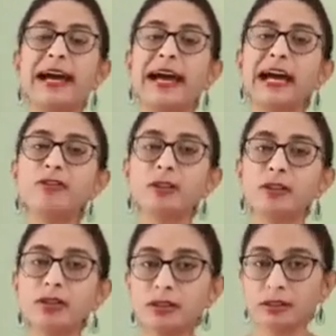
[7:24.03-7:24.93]
and
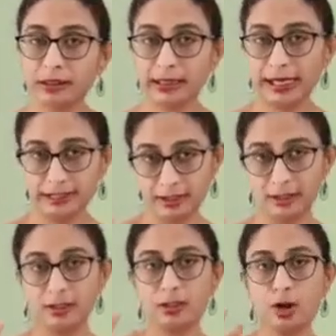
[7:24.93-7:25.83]
further that
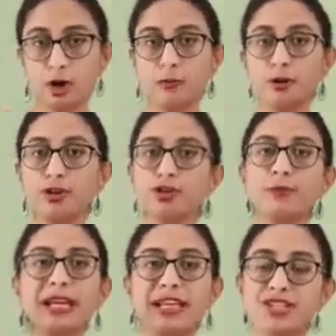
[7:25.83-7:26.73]
hormone used to
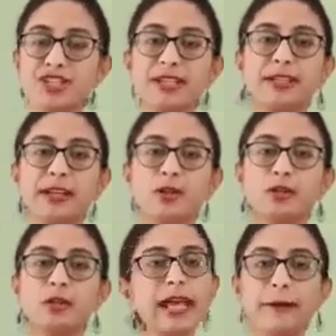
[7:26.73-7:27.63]
be injected into
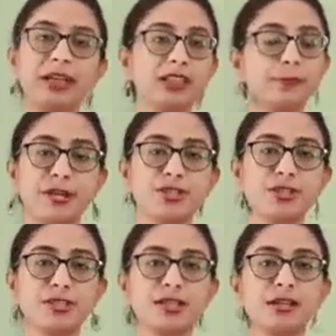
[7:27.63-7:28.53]
the diabetes
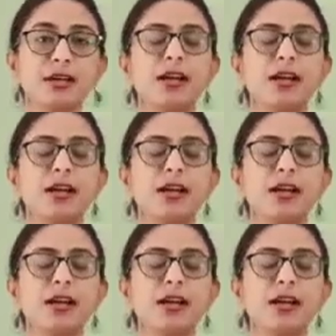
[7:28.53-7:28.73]
patients.